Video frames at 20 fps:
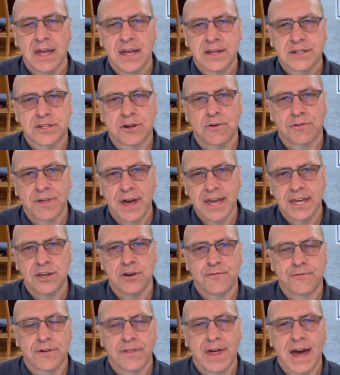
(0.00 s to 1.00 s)
So thank you
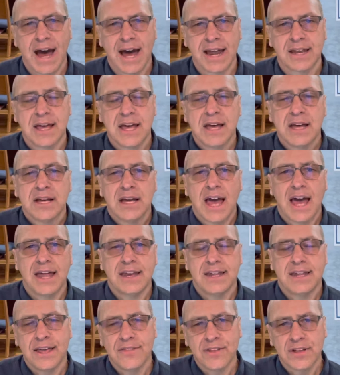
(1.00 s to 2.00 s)
for that.
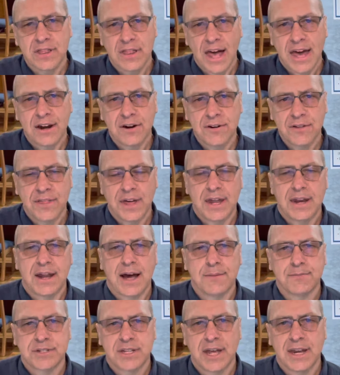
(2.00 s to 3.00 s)
And in the letter that
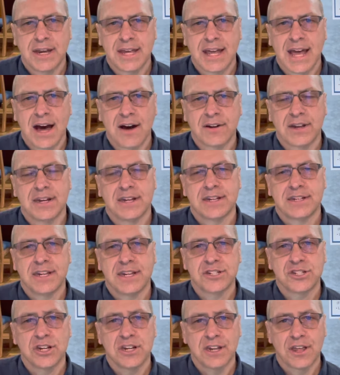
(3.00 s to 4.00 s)
I'm sending out, in
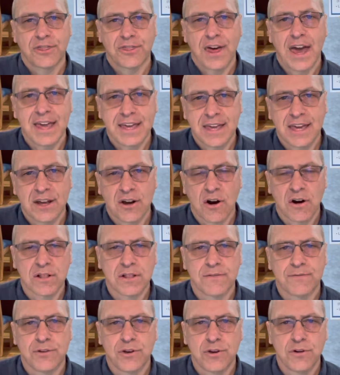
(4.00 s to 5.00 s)
addition to thanking all
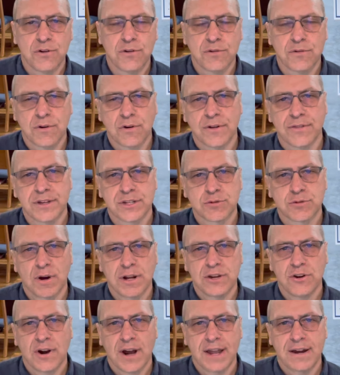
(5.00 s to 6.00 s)
of you on this
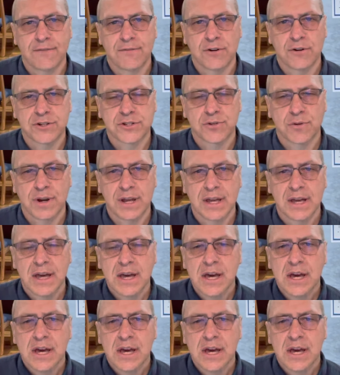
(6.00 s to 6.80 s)
one-year anniversary,